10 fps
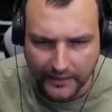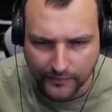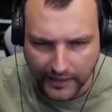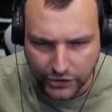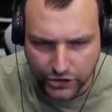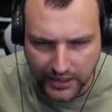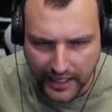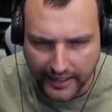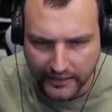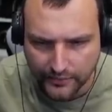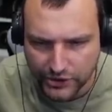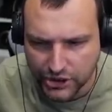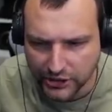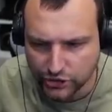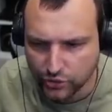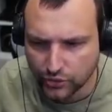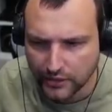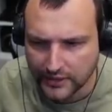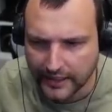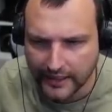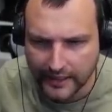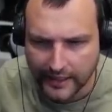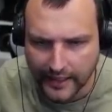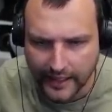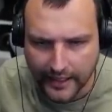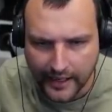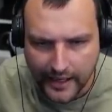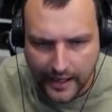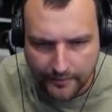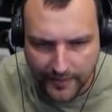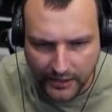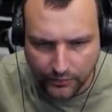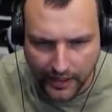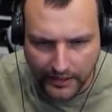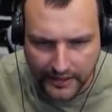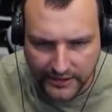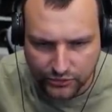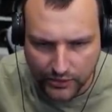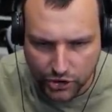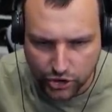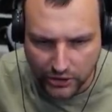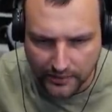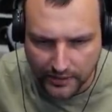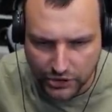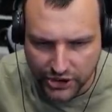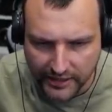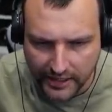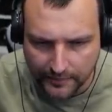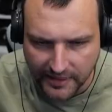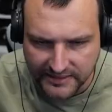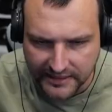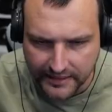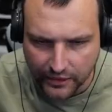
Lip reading: much, right? We just do not really care. Meanwhile, there is one shottable gentleman sitting